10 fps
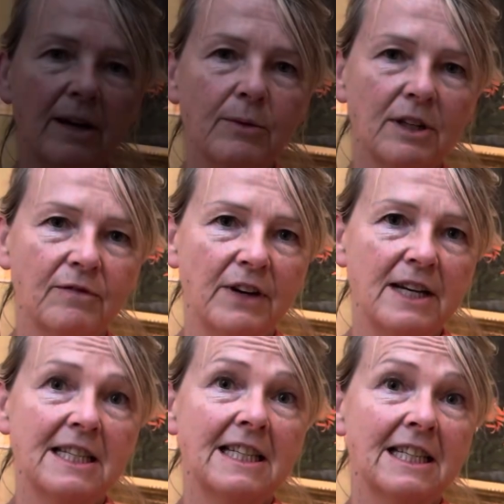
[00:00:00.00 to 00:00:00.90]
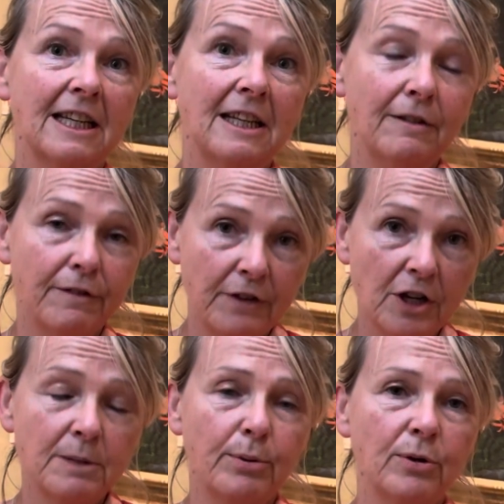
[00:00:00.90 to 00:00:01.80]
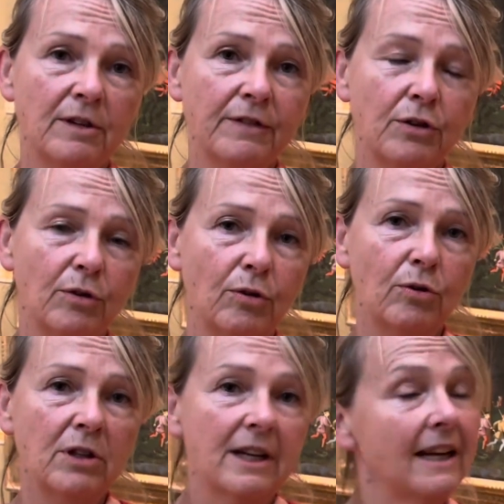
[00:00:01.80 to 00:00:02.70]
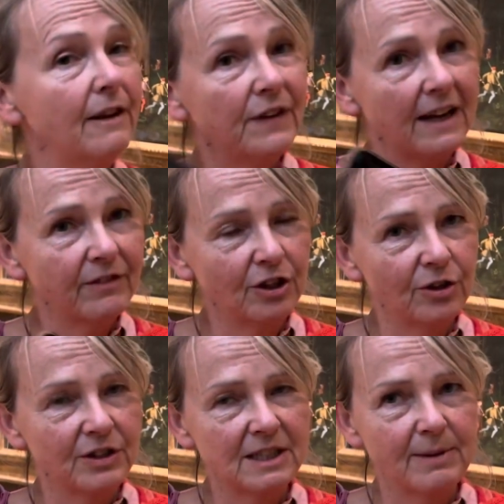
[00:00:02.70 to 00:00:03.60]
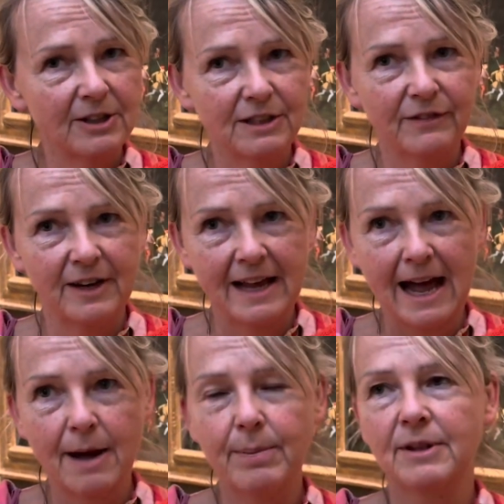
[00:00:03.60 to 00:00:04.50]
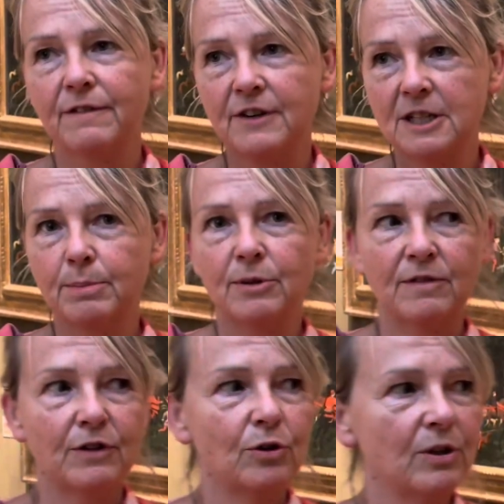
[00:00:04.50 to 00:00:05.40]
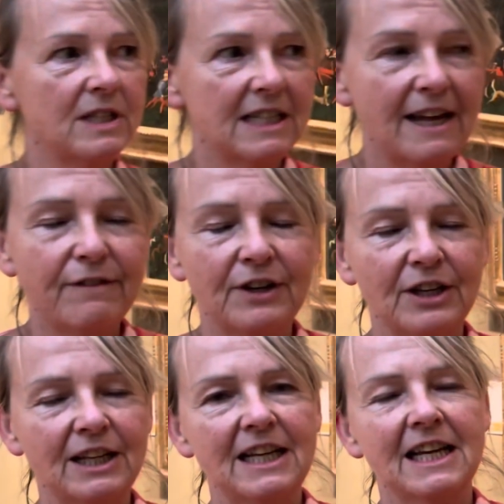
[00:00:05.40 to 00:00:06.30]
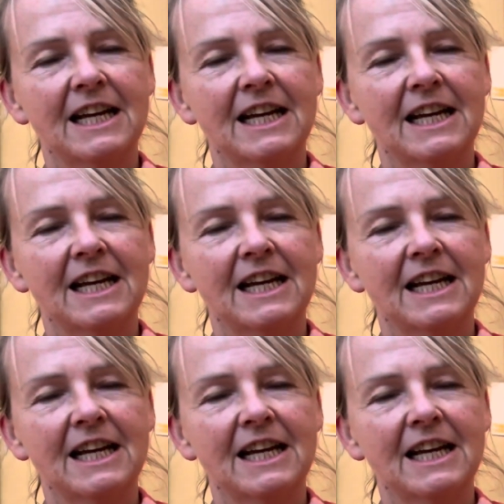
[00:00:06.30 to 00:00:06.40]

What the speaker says: would advise is that your first point of call, if you haven't got the Smartify app, the first point of call is definitely